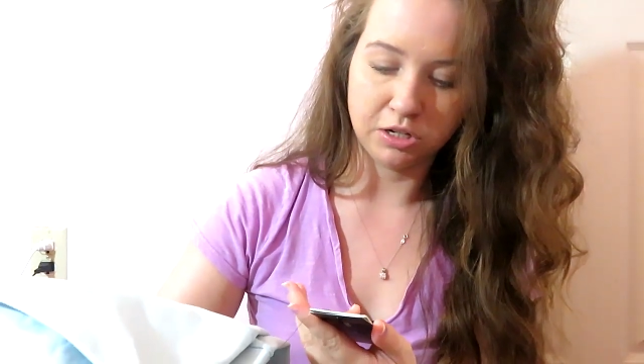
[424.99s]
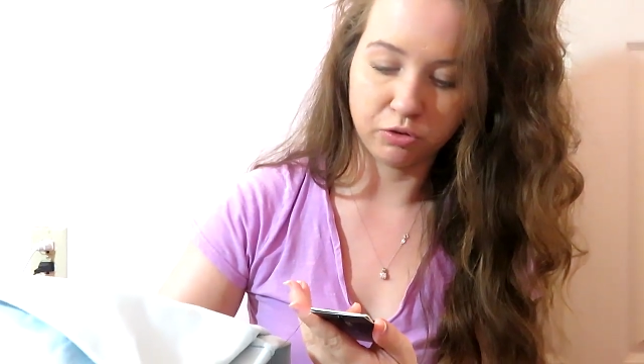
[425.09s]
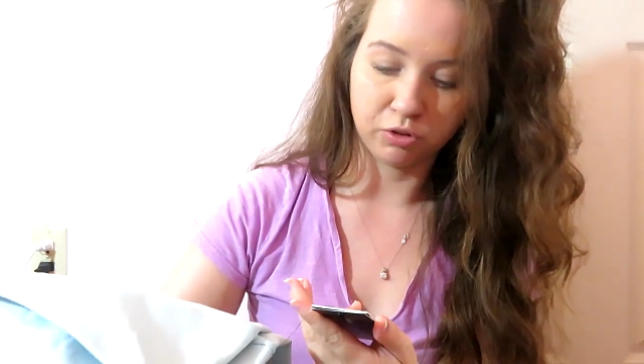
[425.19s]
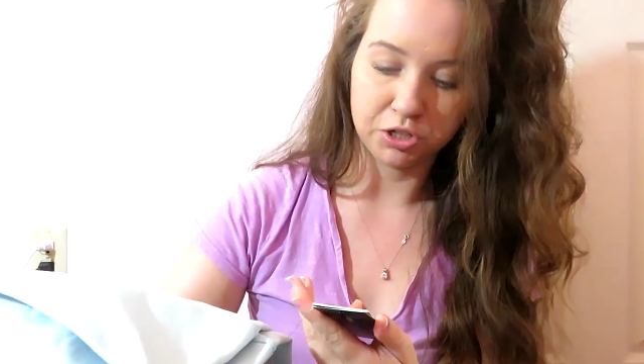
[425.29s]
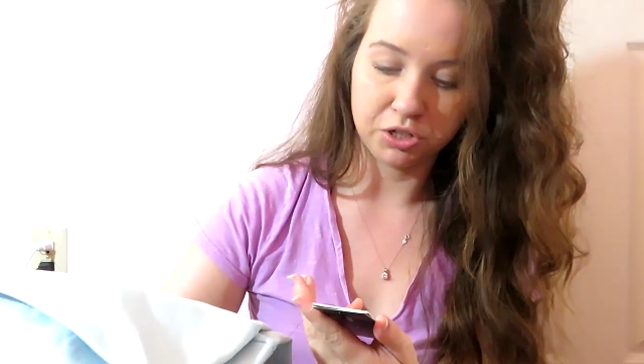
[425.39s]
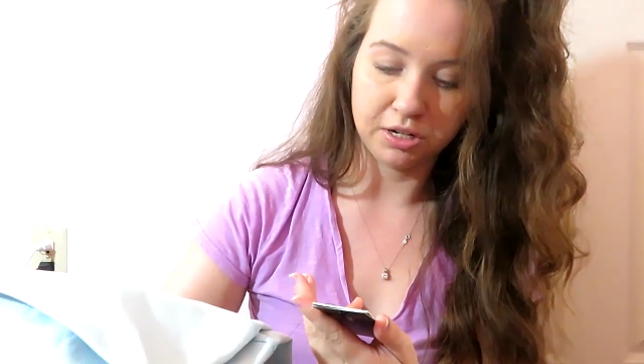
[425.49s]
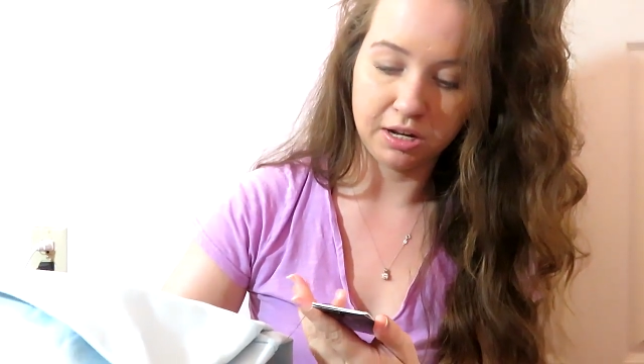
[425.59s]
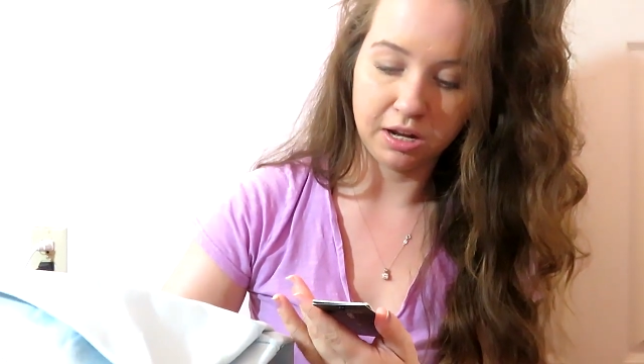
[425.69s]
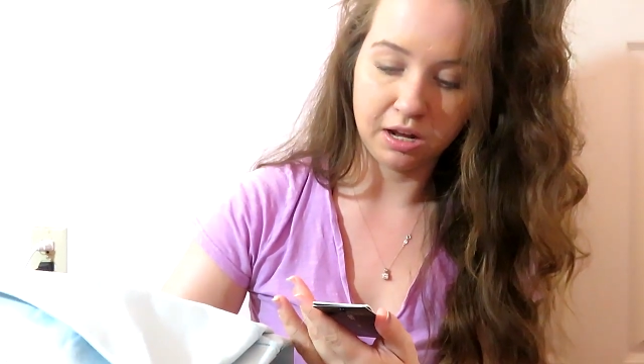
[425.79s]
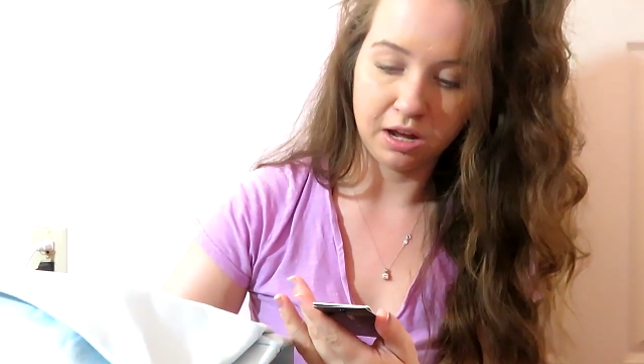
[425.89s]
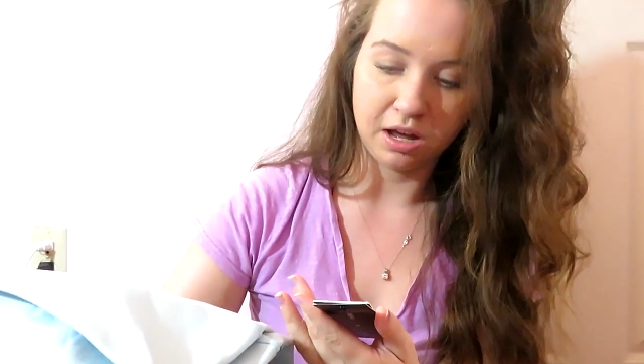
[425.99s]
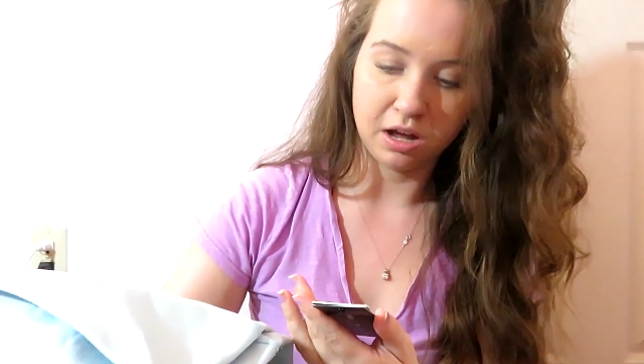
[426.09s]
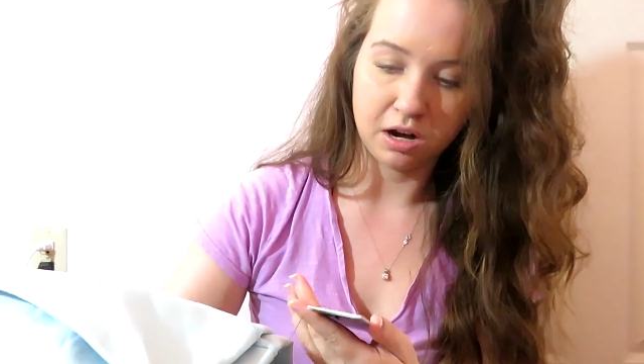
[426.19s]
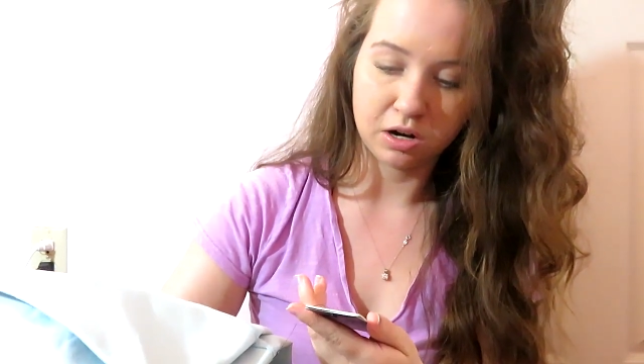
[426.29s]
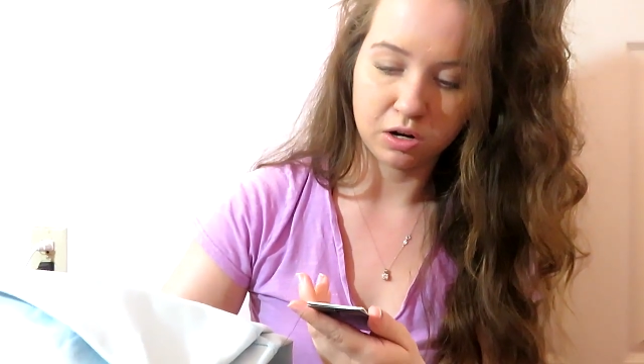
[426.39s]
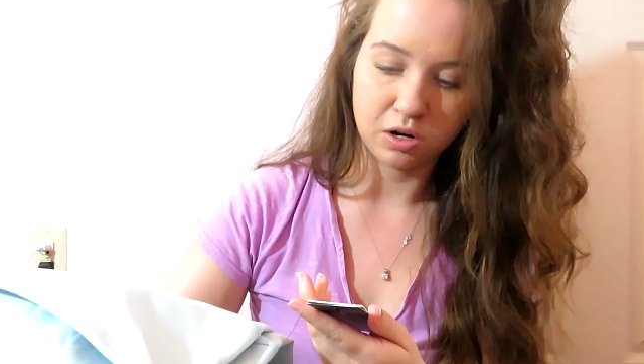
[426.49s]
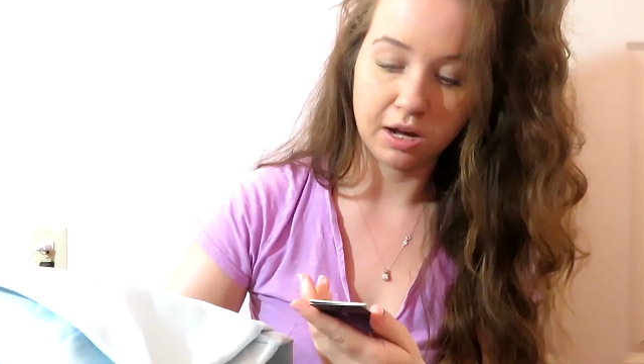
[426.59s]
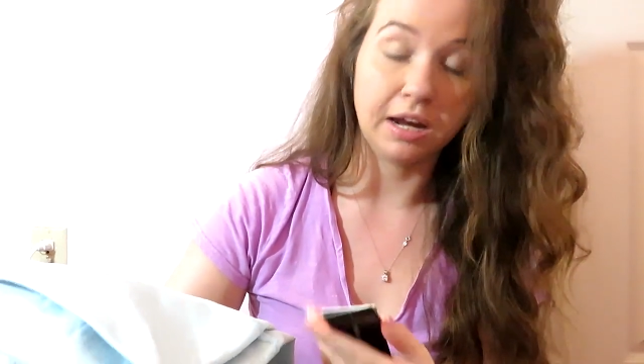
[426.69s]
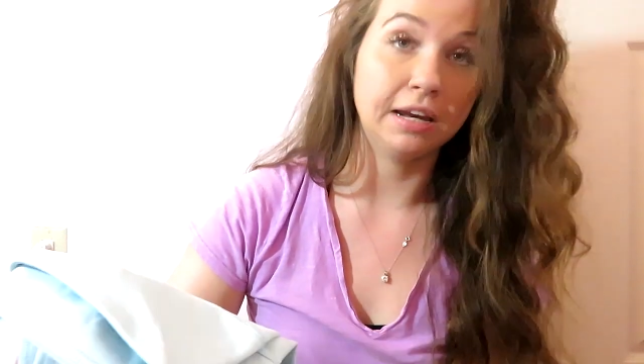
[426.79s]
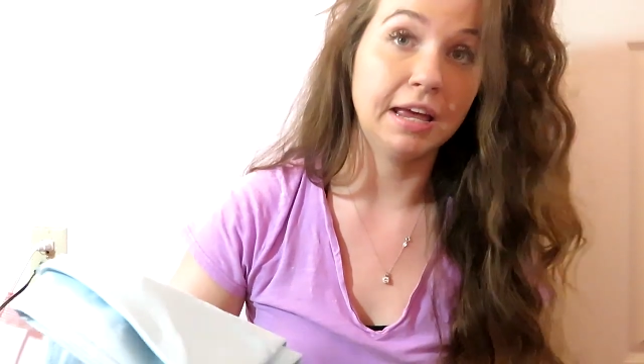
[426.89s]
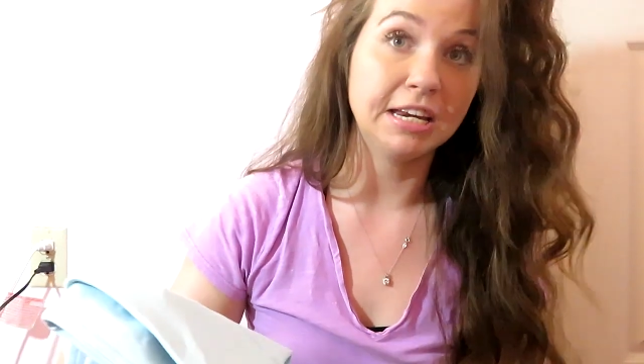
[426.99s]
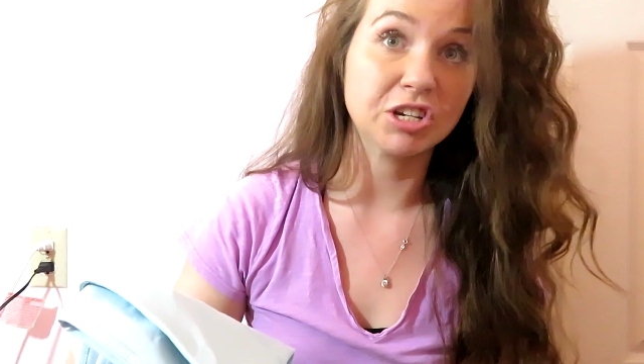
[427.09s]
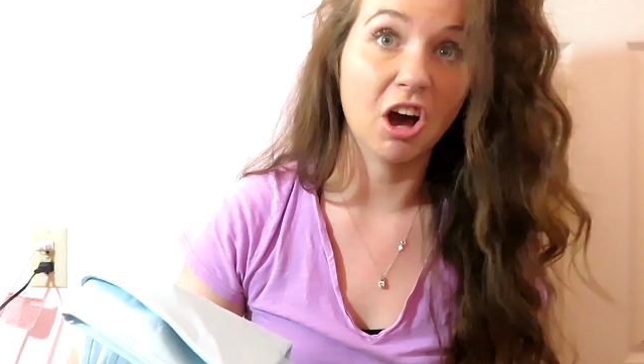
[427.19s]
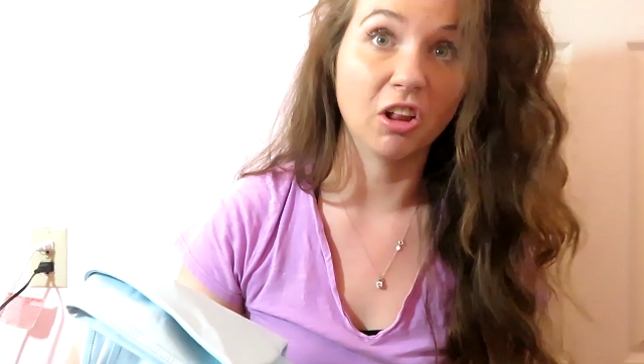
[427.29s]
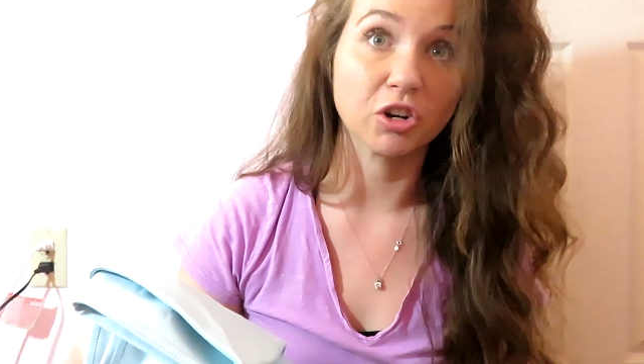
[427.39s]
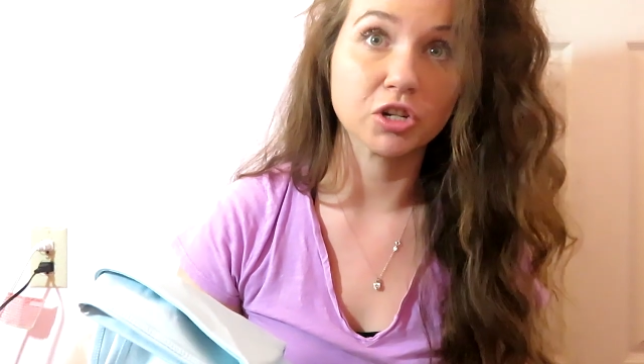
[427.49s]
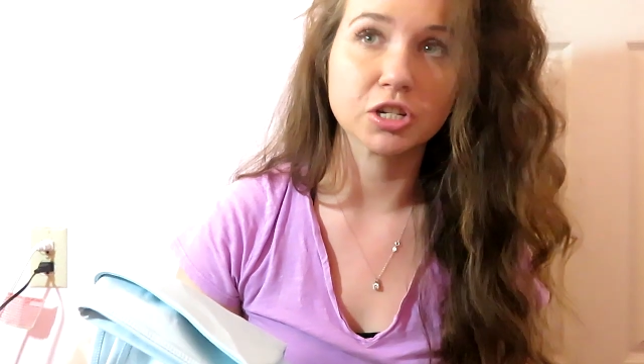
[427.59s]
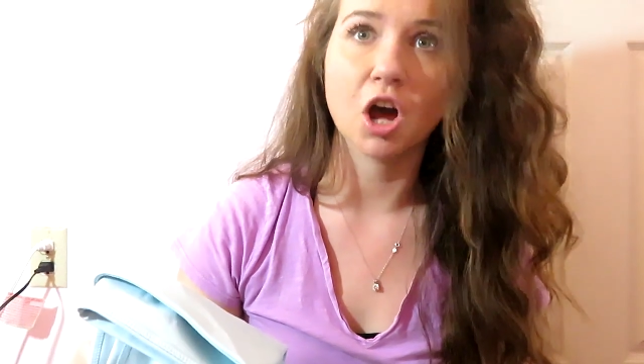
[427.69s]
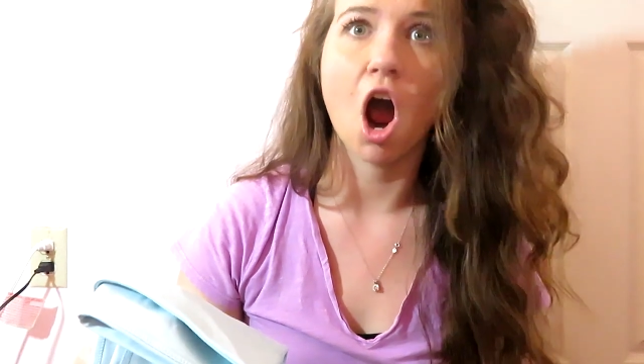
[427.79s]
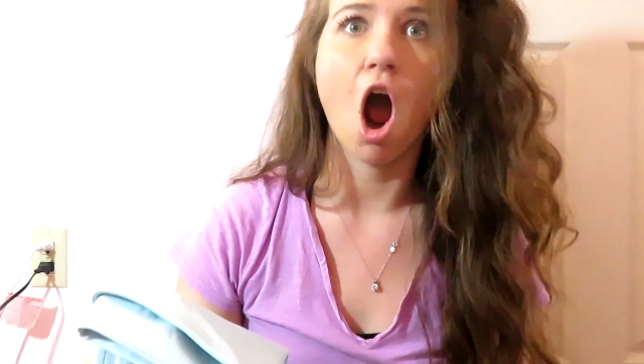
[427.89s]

it's originally $88.